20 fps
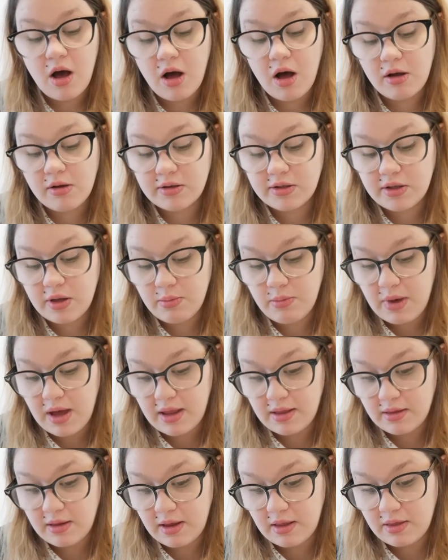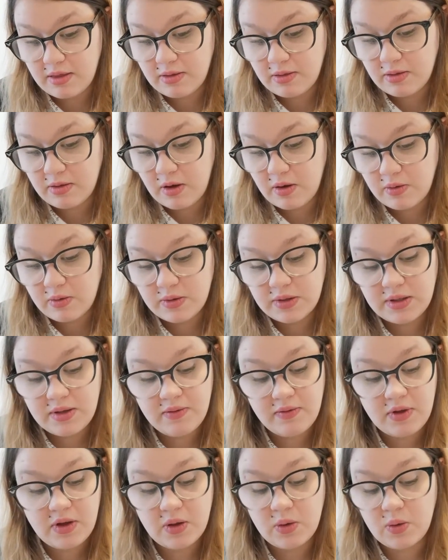also meant that those
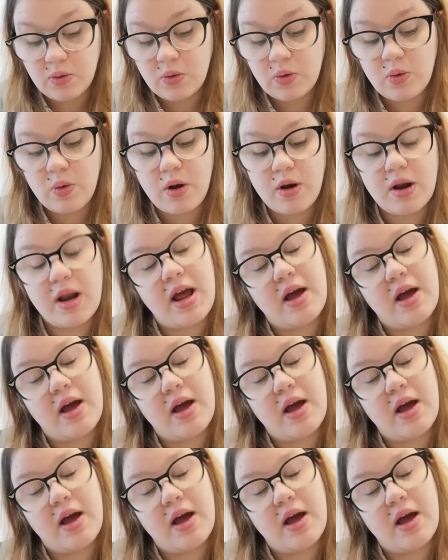of you who are